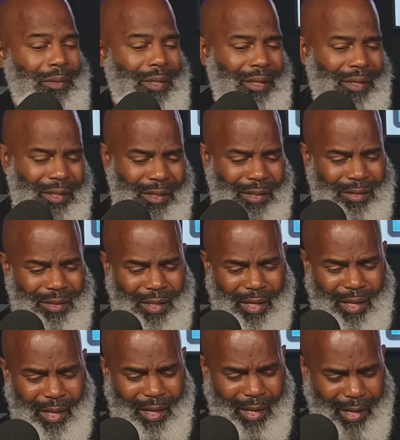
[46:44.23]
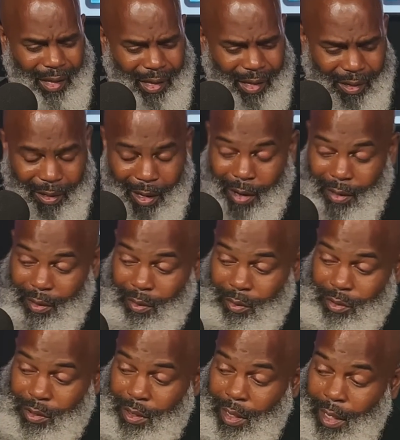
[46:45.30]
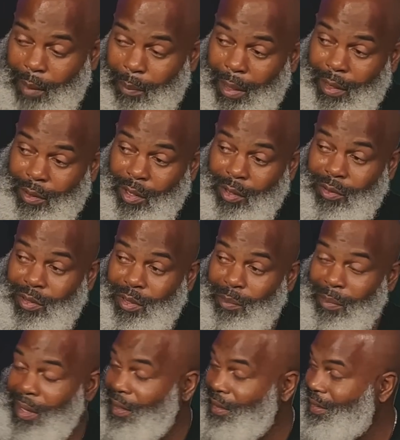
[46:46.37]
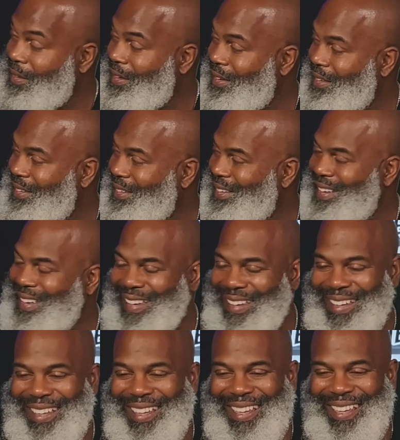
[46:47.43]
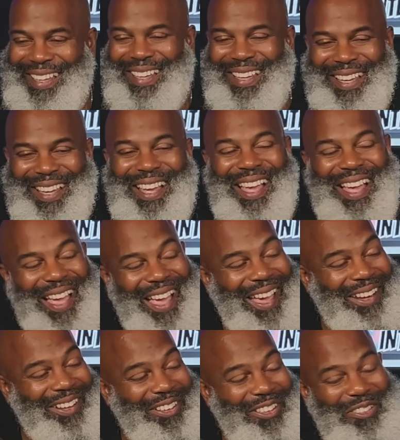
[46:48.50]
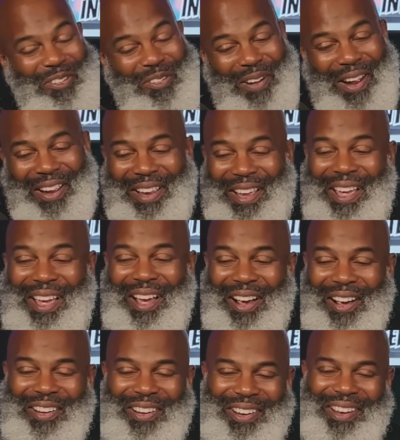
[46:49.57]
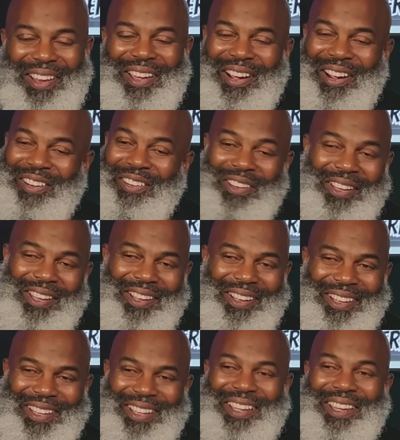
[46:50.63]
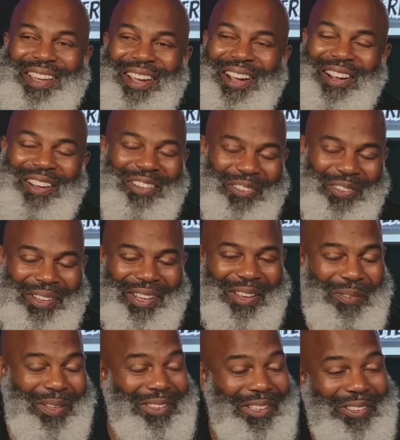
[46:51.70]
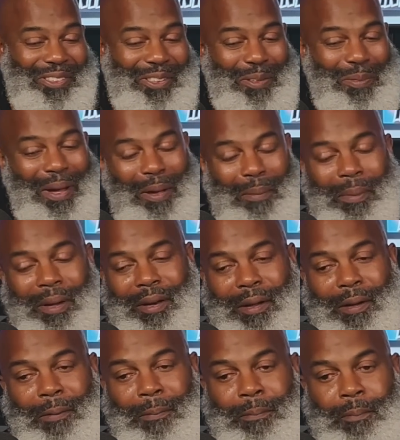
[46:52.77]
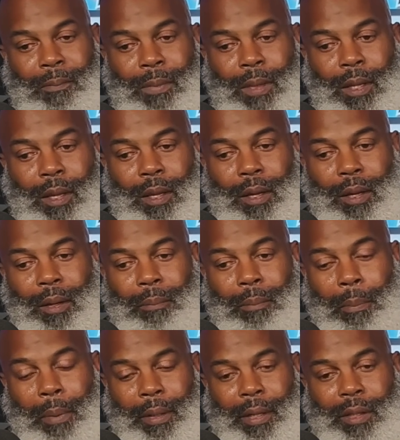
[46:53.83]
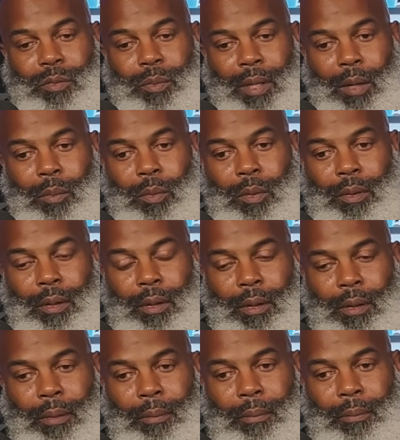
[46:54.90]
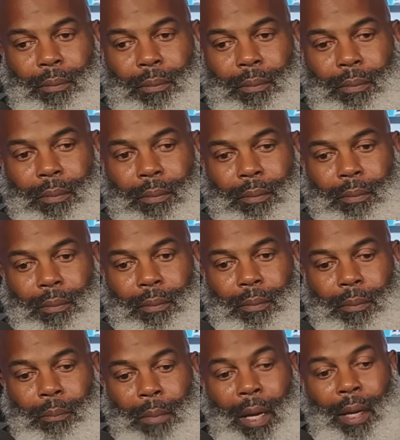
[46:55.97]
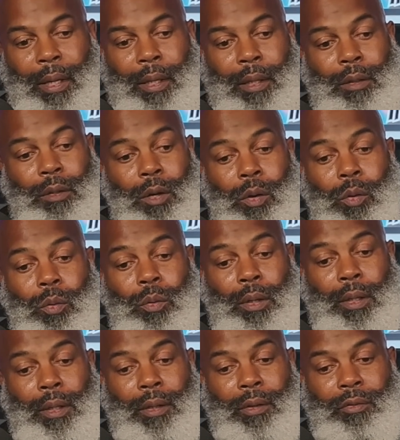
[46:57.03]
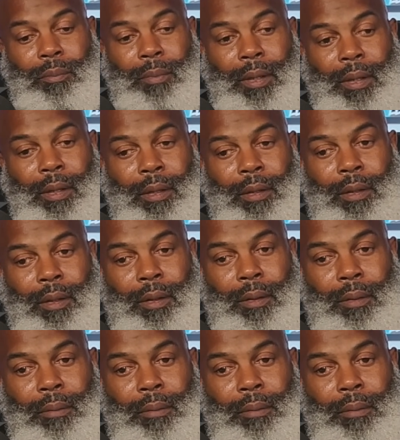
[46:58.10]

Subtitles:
whole thing is, I already know G like, man, talking to the mic. I had to look to him right. I already know he like, man, talking to the mic. But that's what I wanna my end goal is, man,